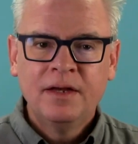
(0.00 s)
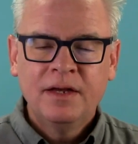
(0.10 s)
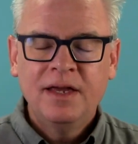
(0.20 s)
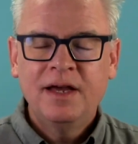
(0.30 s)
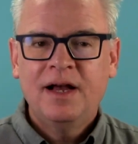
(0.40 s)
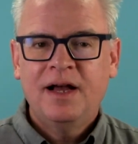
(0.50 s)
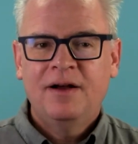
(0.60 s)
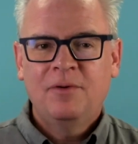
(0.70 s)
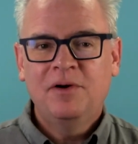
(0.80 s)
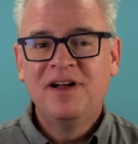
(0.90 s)
Yeah,
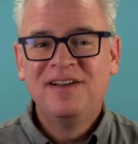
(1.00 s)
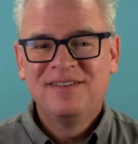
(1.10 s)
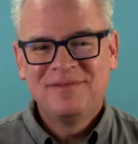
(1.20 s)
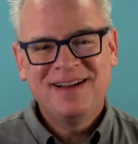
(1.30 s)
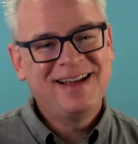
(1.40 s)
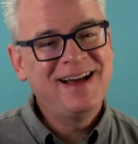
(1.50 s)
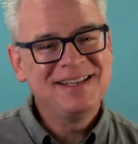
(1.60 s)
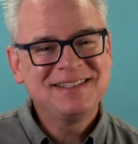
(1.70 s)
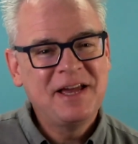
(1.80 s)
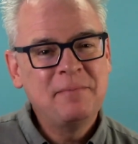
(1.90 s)
well, I
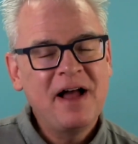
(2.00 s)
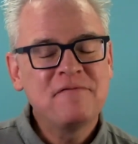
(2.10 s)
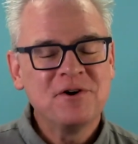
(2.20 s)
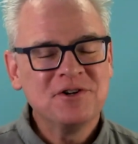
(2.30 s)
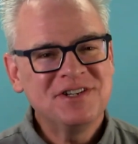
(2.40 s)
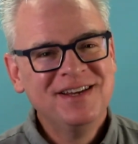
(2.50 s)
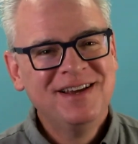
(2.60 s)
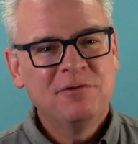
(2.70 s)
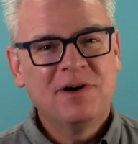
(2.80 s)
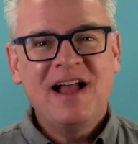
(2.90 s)
gotta say, my first
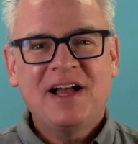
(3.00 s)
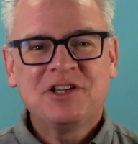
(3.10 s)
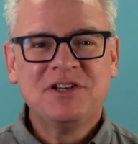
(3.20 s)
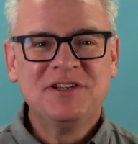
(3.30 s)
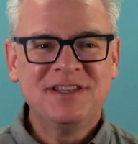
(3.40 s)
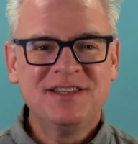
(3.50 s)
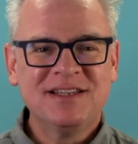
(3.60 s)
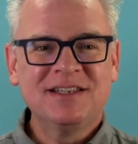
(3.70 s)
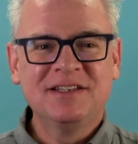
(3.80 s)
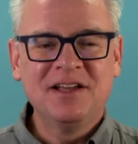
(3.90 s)
reaction to
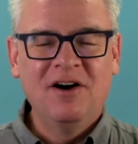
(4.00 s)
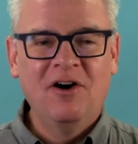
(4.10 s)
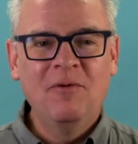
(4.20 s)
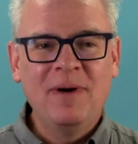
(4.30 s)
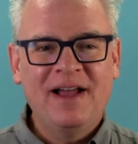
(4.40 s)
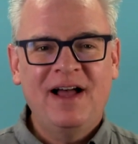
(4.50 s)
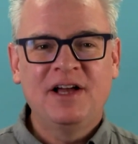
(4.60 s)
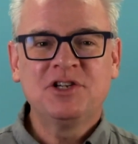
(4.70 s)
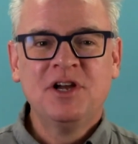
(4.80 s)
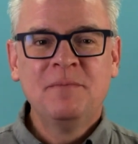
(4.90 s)
this is, oh my
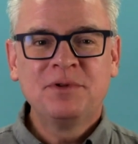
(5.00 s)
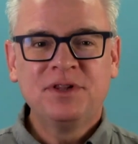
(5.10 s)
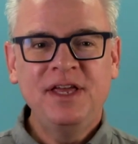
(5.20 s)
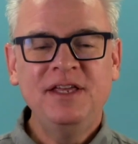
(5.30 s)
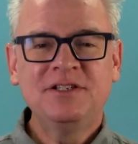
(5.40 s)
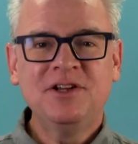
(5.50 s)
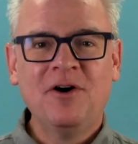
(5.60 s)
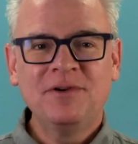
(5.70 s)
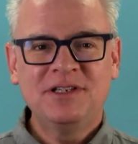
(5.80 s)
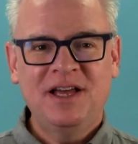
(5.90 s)
gosh, please
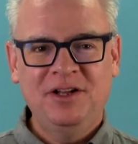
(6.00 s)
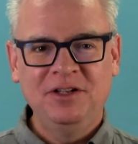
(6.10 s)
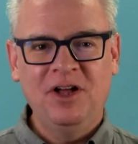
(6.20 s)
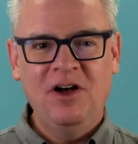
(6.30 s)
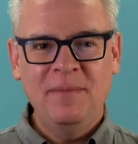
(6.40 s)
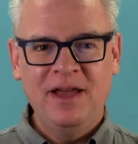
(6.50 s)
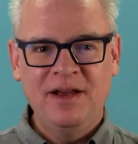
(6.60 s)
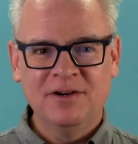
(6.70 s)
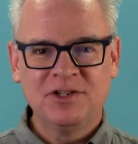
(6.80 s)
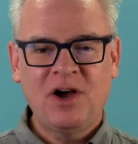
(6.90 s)
don't tell
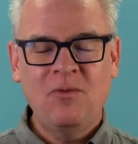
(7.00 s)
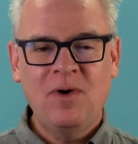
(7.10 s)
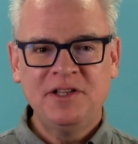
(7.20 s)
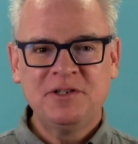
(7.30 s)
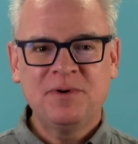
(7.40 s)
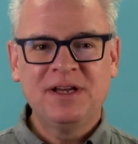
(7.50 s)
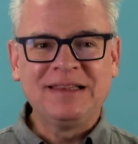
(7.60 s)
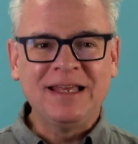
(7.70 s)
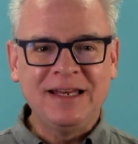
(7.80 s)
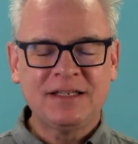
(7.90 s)
lawmakers how widespread
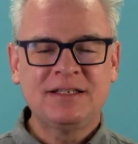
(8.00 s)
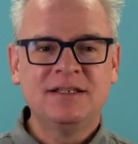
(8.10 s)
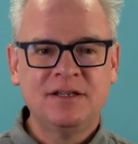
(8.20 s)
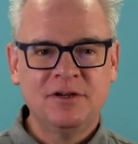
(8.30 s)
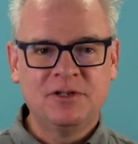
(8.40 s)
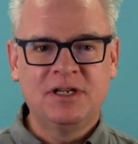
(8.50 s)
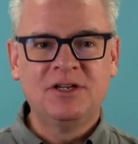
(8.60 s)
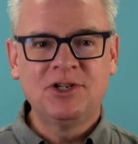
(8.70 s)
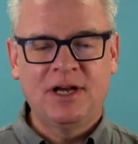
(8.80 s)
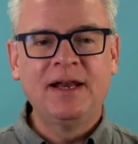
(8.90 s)
Linux is used
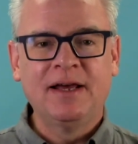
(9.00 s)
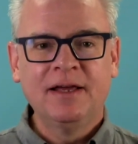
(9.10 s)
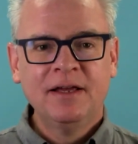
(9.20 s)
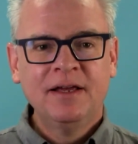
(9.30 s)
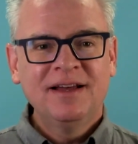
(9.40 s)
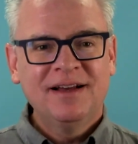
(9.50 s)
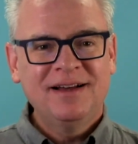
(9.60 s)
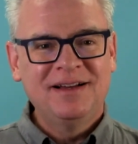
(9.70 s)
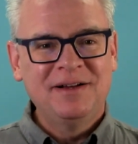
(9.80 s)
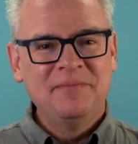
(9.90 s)
in China.
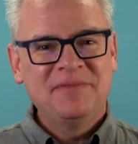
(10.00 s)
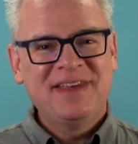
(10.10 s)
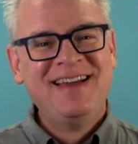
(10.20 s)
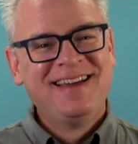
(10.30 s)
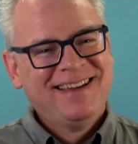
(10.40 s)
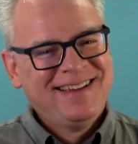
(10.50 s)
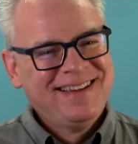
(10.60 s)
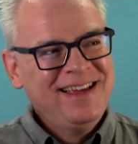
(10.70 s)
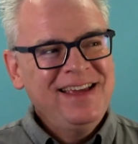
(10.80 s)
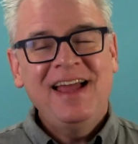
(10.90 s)

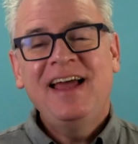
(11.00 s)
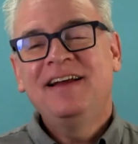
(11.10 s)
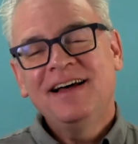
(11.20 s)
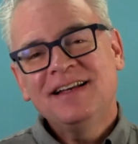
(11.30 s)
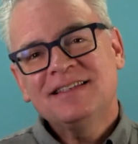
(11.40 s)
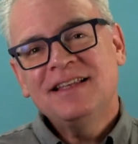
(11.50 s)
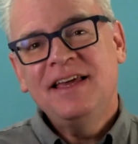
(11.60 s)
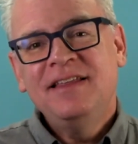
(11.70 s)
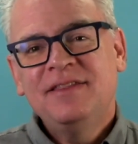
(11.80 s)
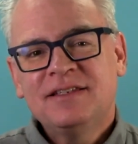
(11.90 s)
And
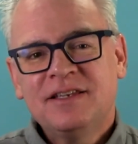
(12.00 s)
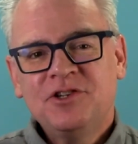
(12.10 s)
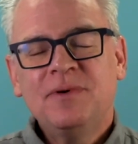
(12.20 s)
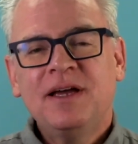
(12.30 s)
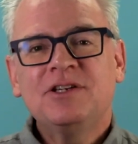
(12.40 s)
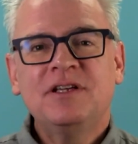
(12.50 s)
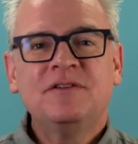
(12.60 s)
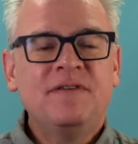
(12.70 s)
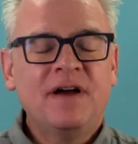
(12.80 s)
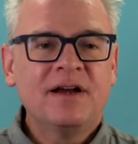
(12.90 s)
honestly, the situation
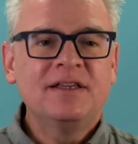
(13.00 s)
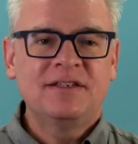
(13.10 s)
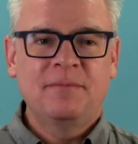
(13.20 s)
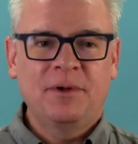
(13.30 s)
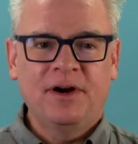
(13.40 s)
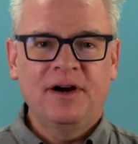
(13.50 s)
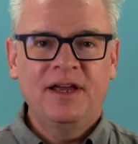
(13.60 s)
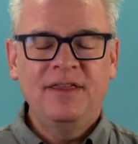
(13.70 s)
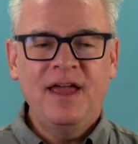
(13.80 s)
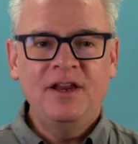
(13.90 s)
is very similar
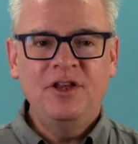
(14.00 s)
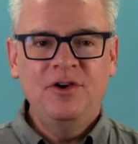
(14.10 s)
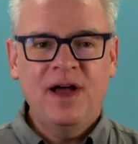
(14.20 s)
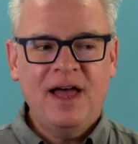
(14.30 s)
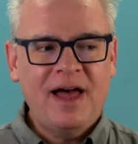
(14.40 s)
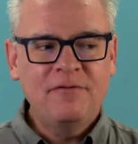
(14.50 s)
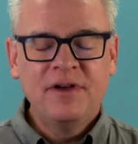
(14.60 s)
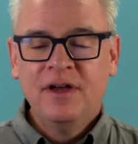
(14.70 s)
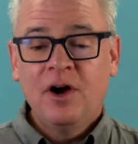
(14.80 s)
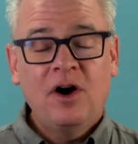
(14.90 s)
in that you have
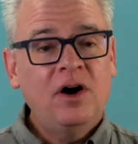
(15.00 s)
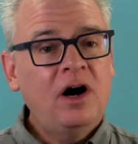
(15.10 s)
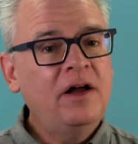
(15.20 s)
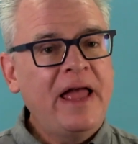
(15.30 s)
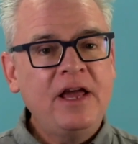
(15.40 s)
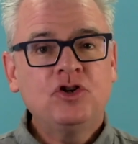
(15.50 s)
a